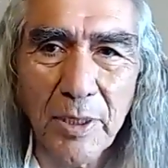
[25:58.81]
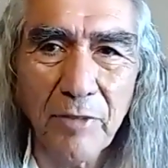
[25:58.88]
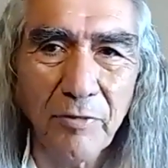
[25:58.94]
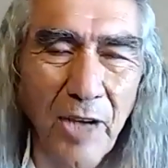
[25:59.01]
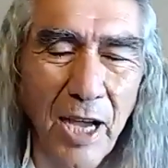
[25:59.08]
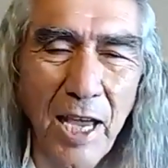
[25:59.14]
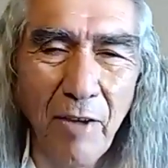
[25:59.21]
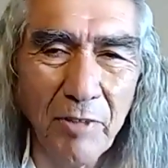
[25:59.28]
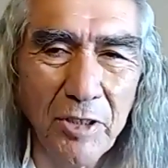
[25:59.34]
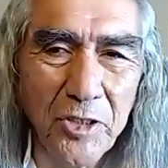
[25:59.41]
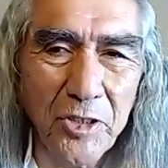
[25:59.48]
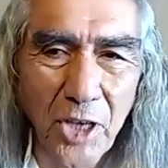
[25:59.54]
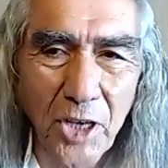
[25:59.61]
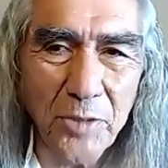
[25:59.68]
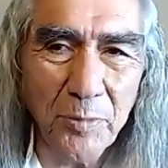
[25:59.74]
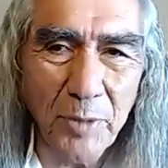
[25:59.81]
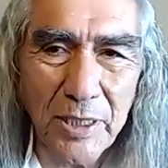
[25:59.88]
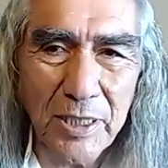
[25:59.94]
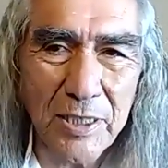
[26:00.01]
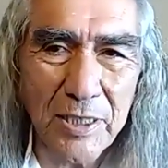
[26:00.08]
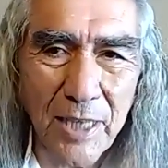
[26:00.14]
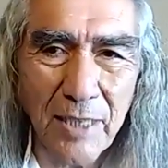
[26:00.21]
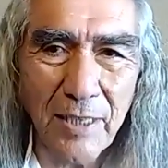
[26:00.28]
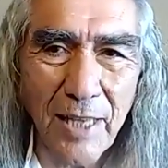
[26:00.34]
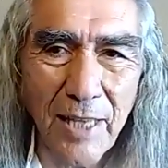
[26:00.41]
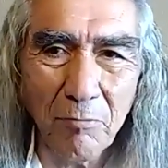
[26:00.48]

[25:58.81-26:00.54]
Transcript: If I have a judgment, it's kind of like,